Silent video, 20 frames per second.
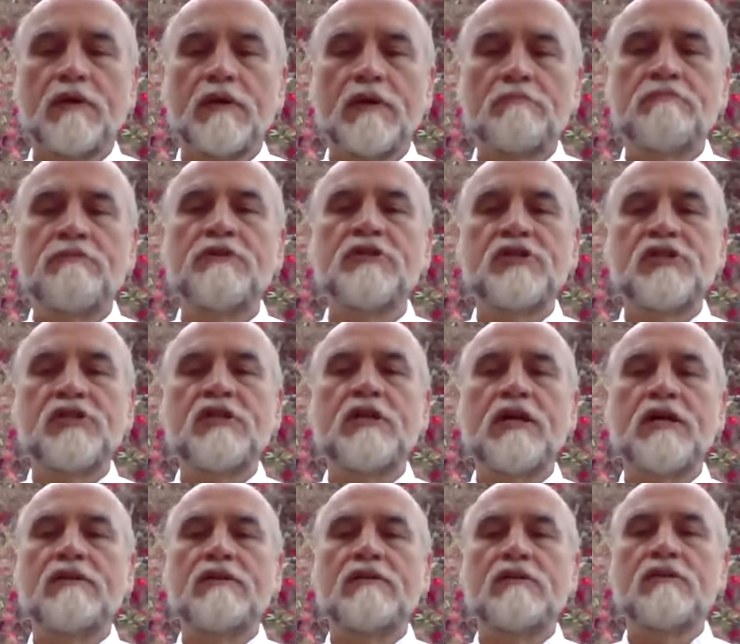
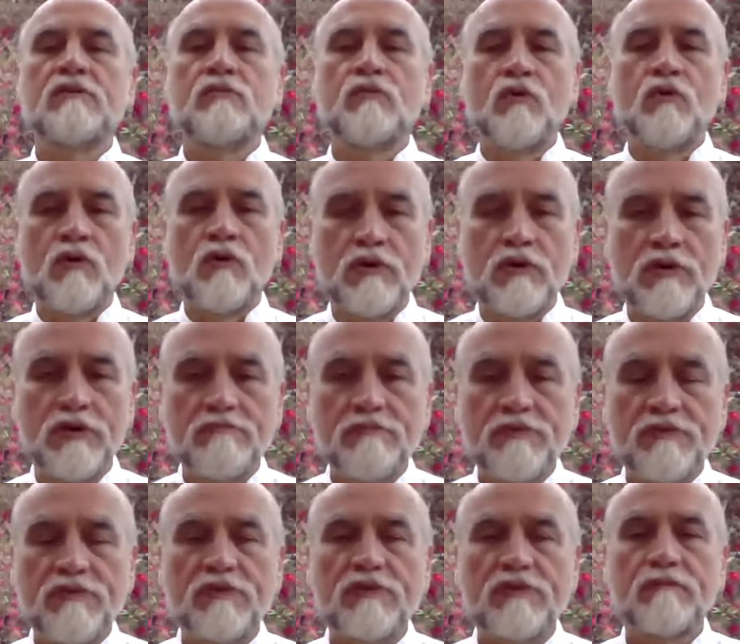Appreciate the warmth
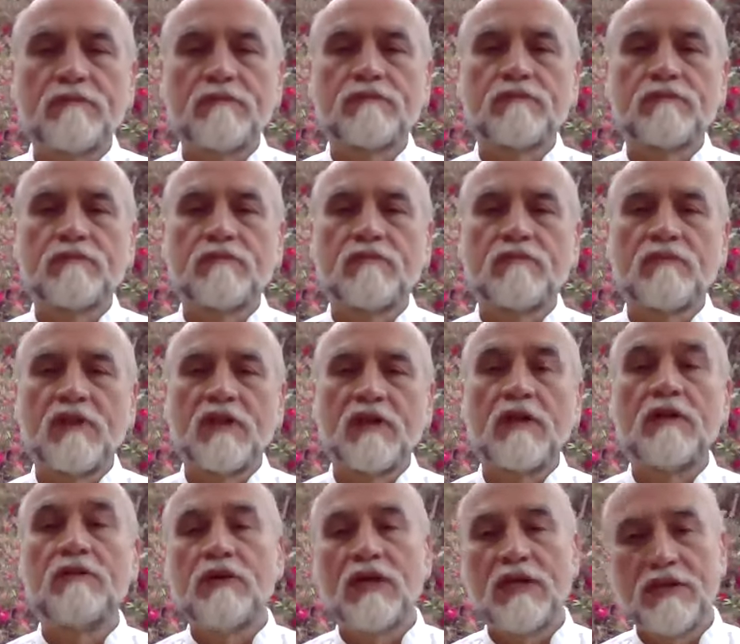
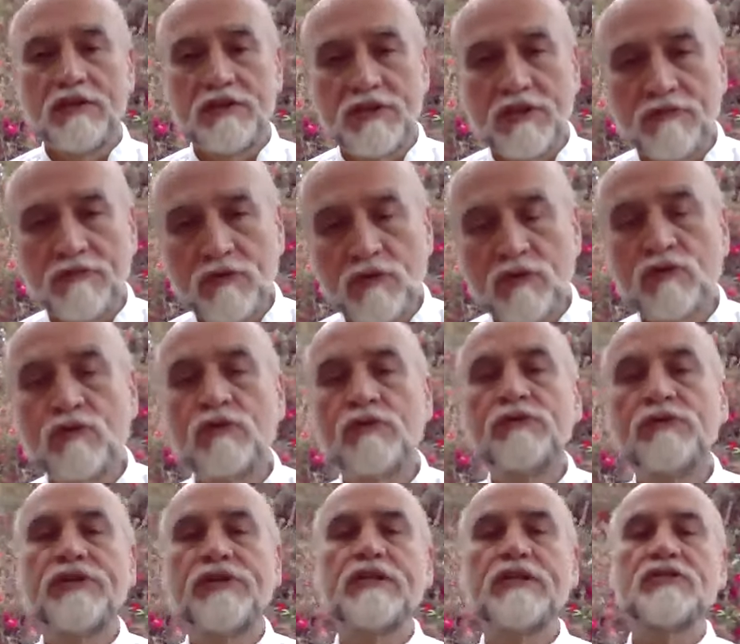and relative
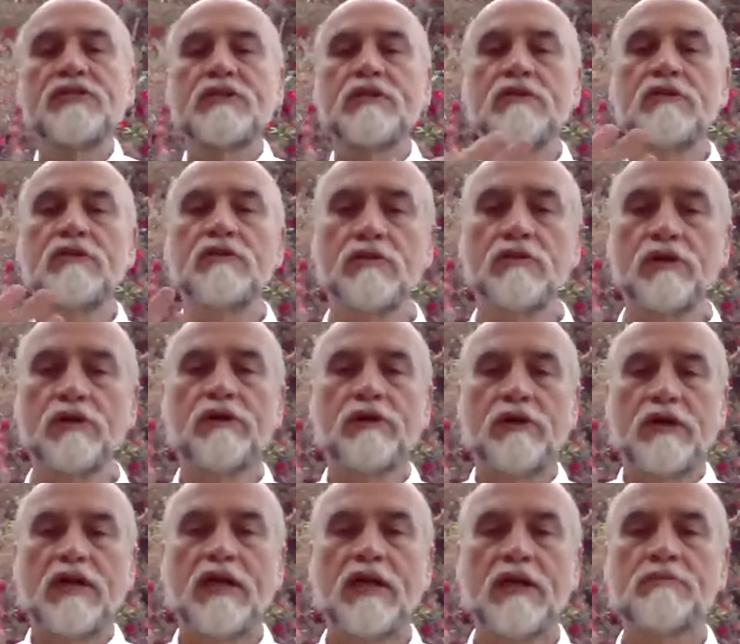coolness that you're
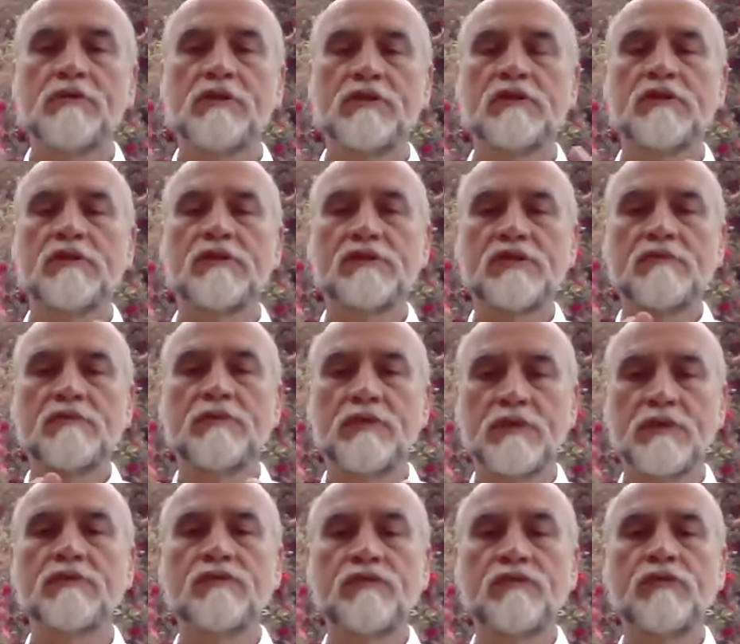able to
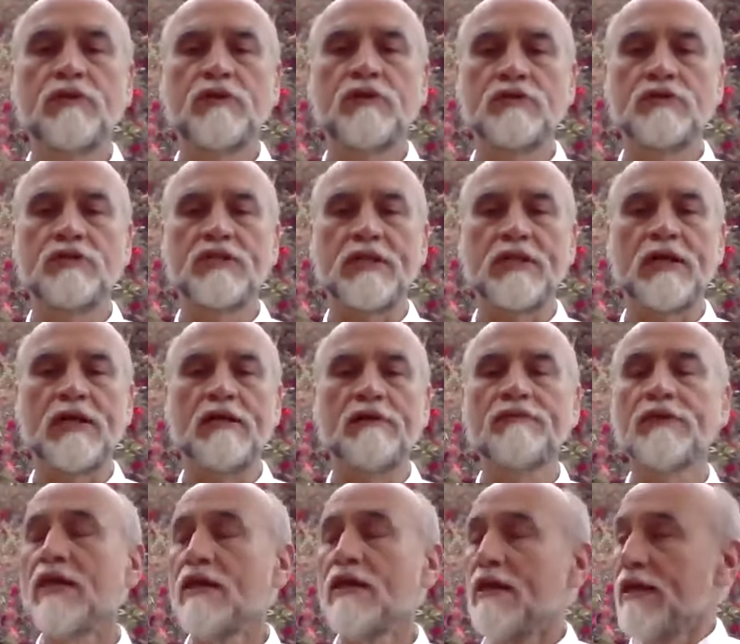build for yourself,
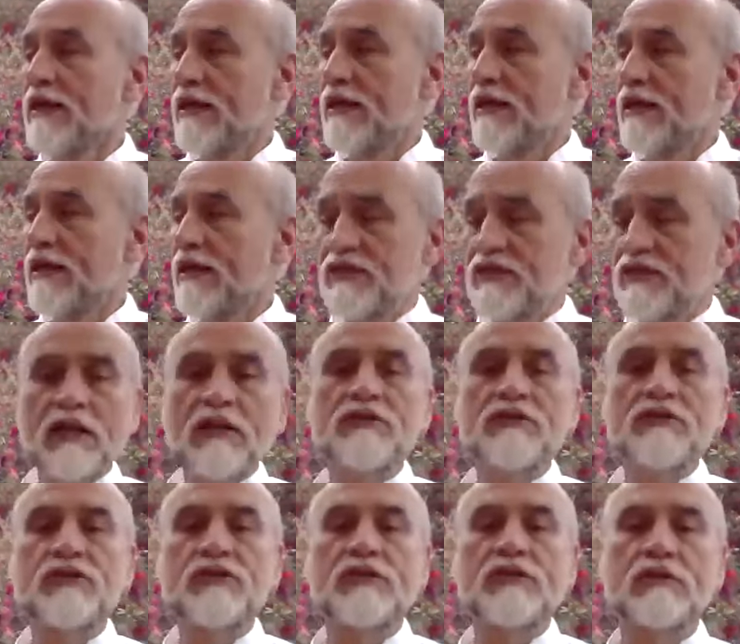as well
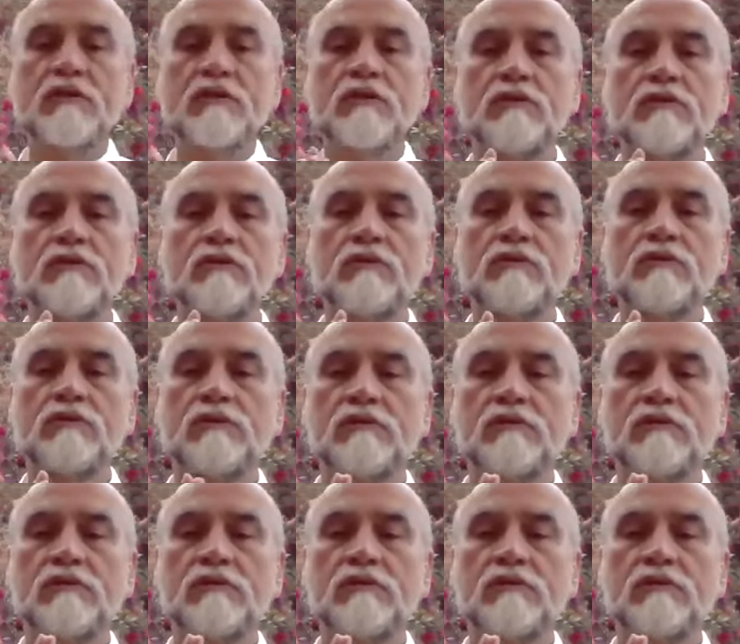as to